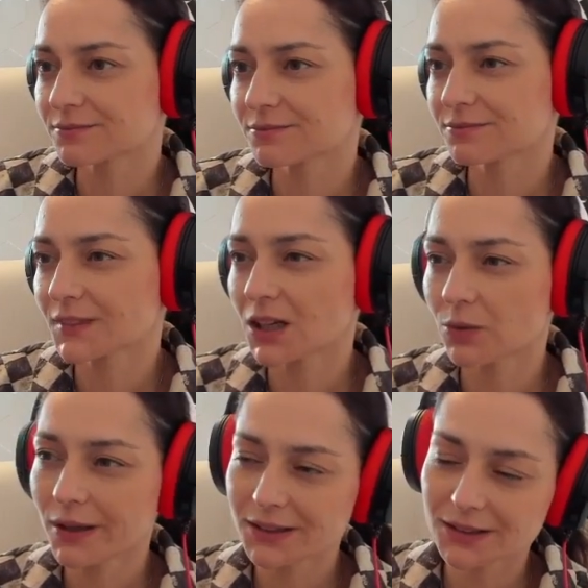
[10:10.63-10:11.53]
mm,
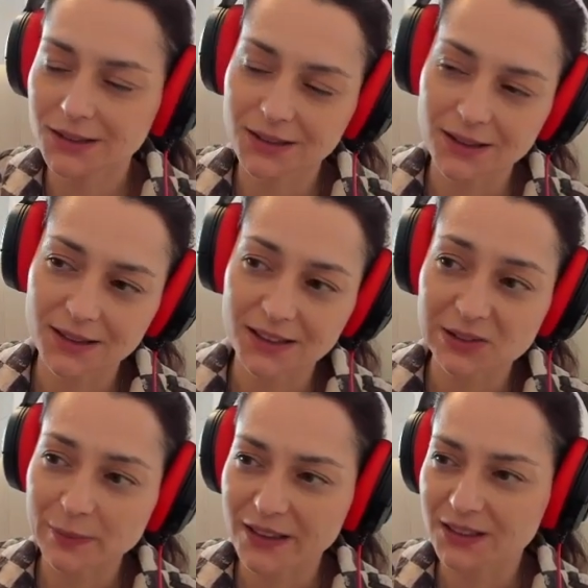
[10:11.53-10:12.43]
quite an
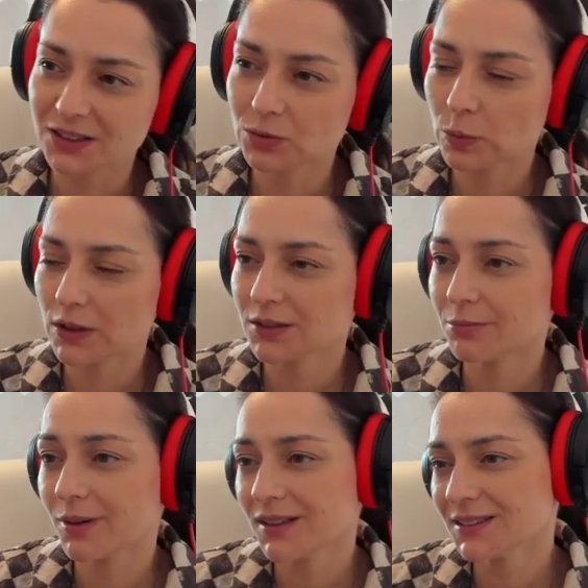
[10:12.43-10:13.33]
unexpected one,
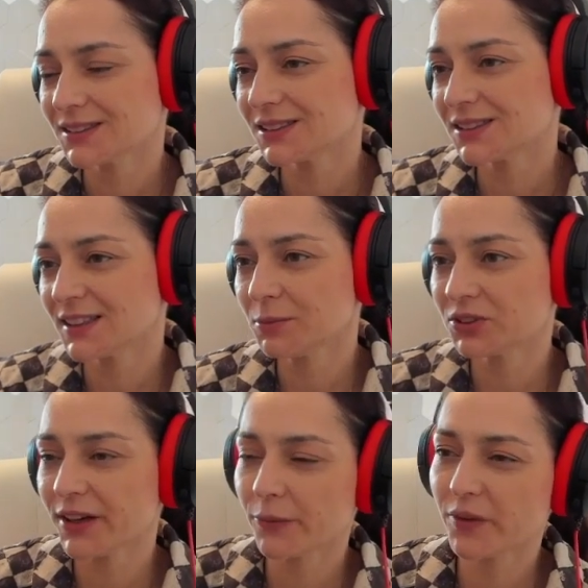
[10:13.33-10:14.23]
but at the same
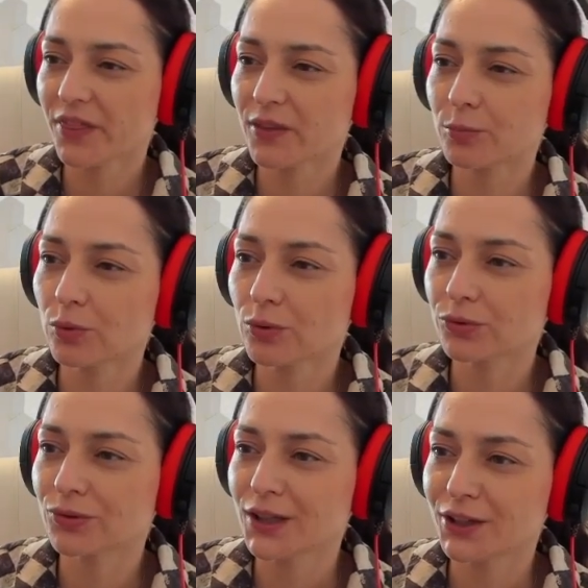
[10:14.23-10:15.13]
time, when the
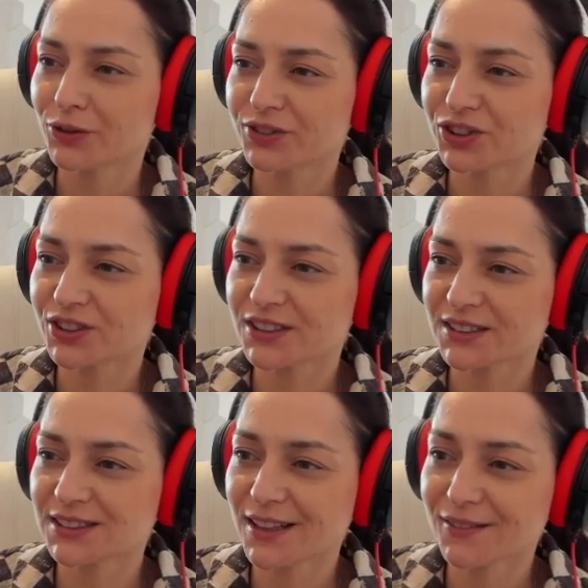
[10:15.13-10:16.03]
pawn reaches the
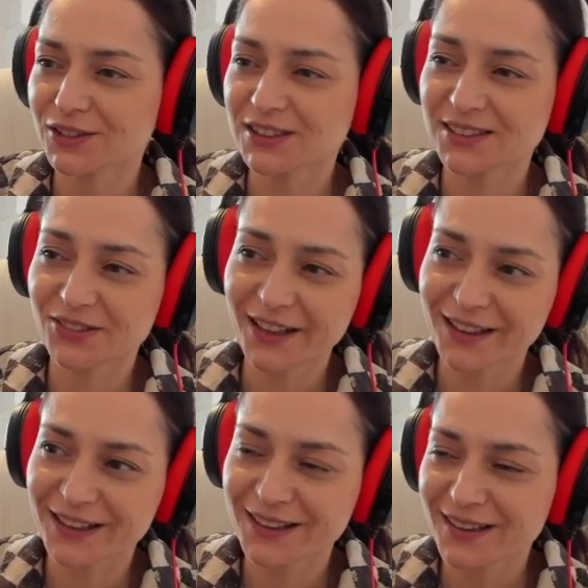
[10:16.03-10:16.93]
7th rank